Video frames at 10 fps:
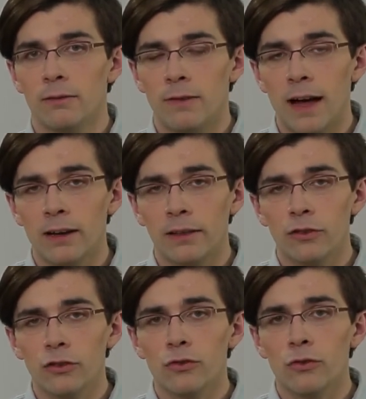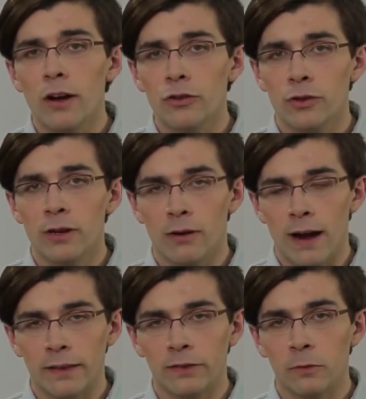Finally, structure your
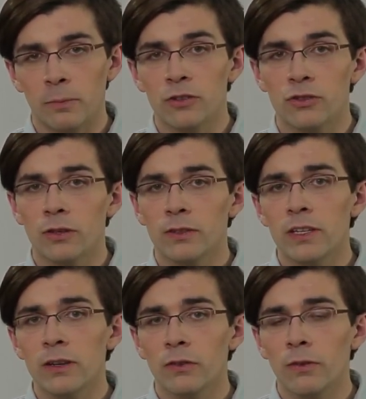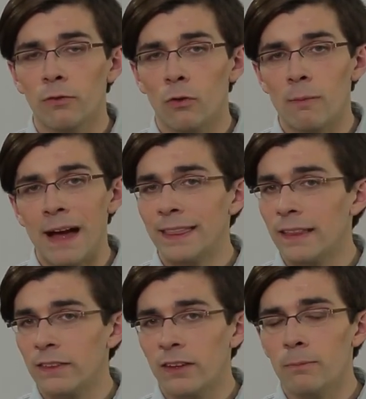answer. Be sure to use a format
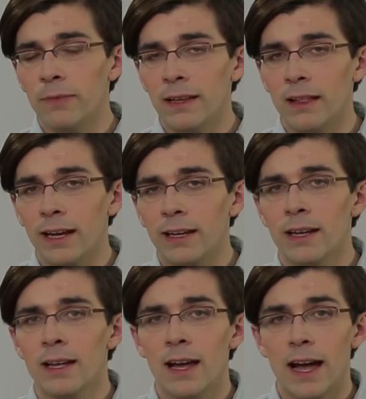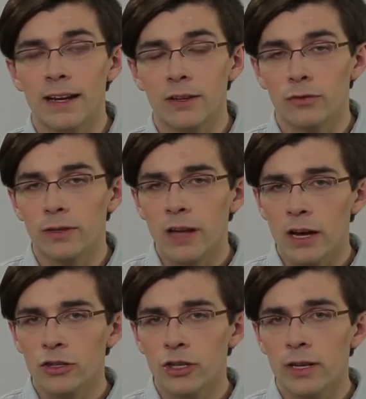that's something like an
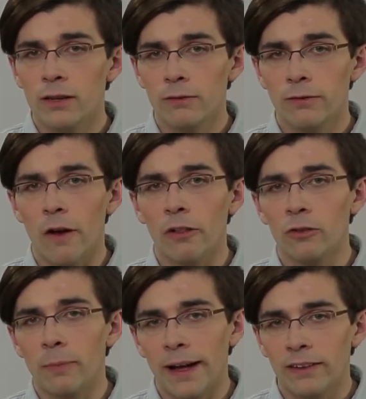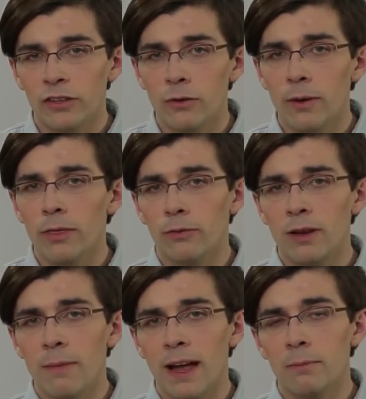introduction, followed by 2 and
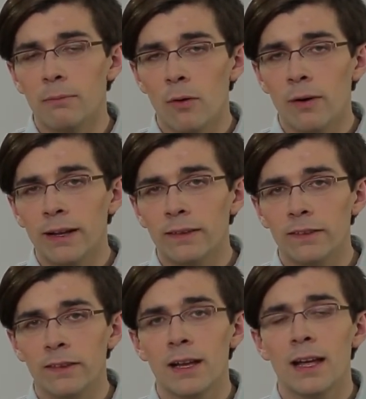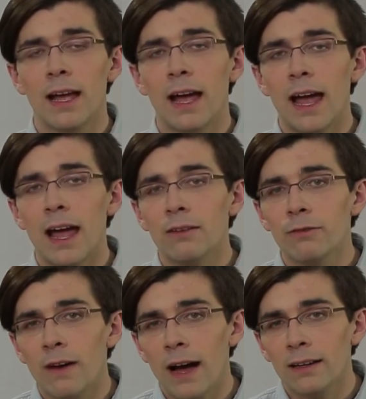3 main points, and
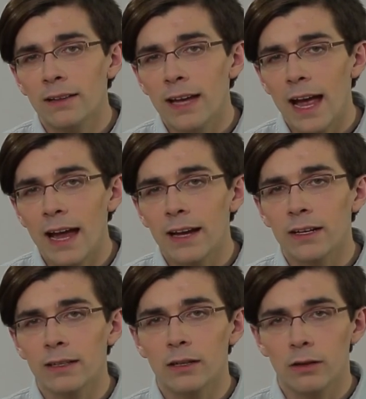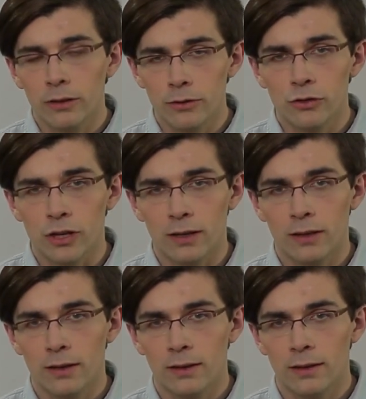finally a
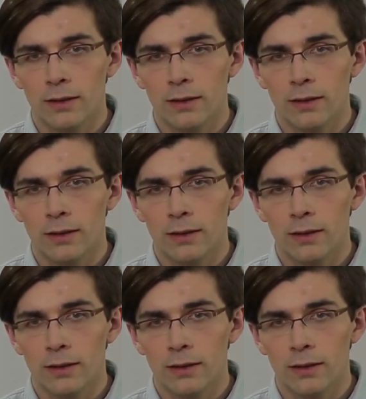conclusion.